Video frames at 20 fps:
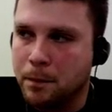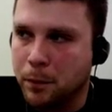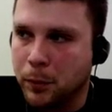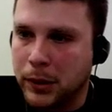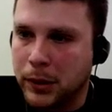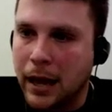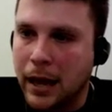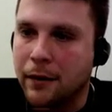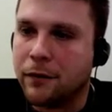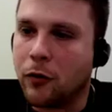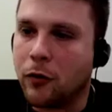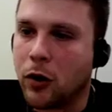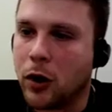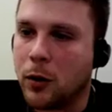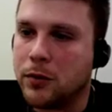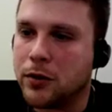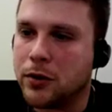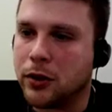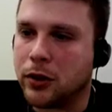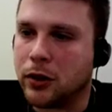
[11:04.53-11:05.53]

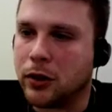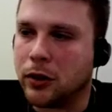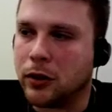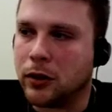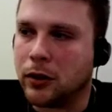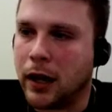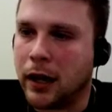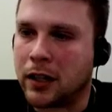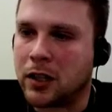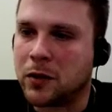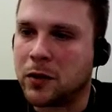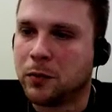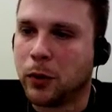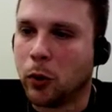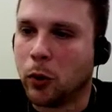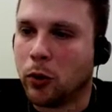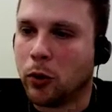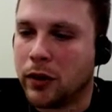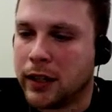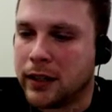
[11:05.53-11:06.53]
platform to
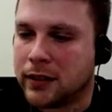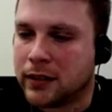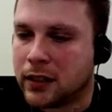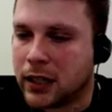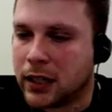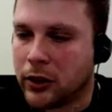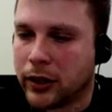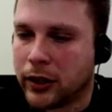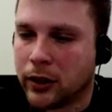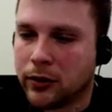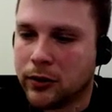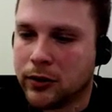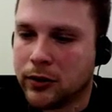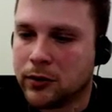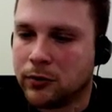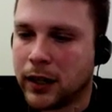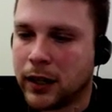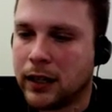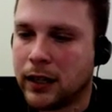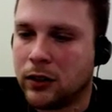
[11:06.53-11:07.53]
explore these
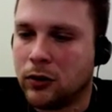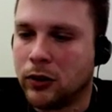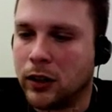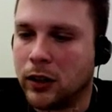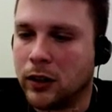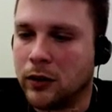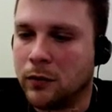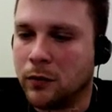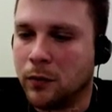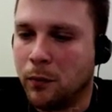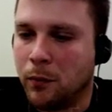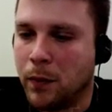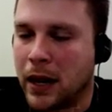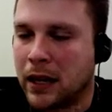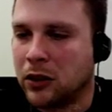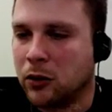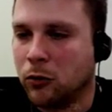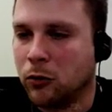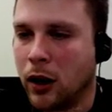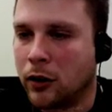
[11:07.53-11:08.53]
scenarios, right? You can
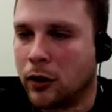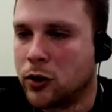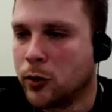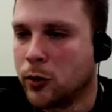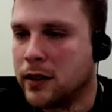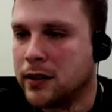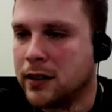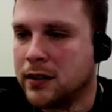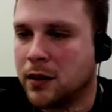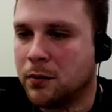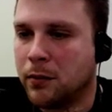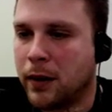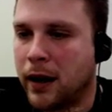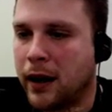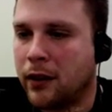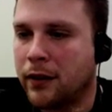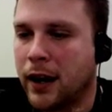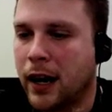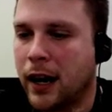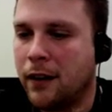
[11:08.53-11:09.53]
make the wrong choices in
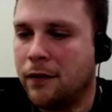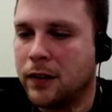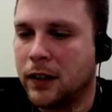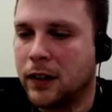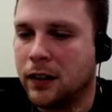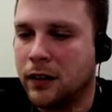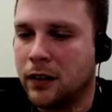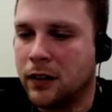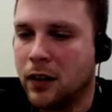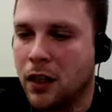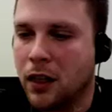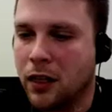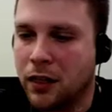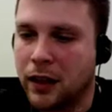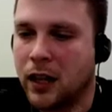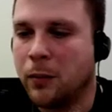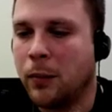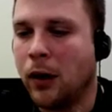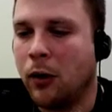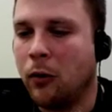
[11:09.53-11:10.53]
Minecraft and
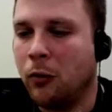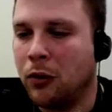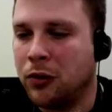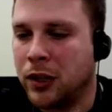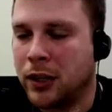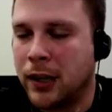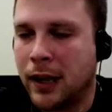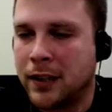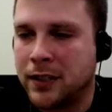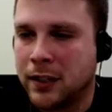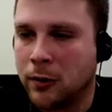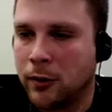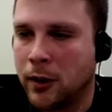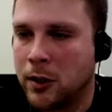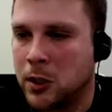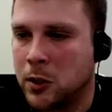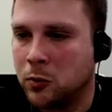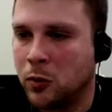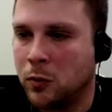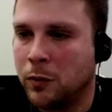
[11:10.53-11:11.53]
think about what the
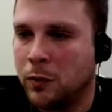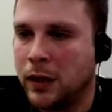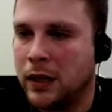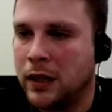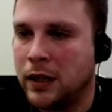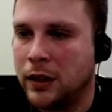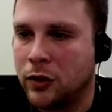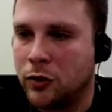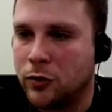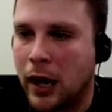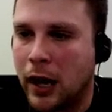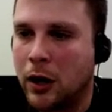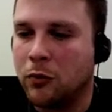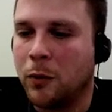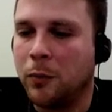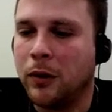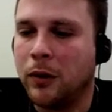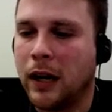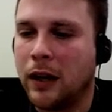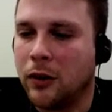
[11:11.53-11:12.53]
consequences would be and try to
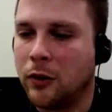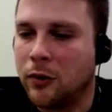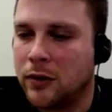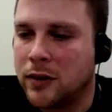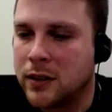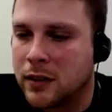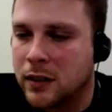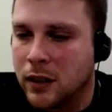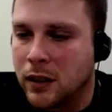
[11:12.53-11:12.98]
apply the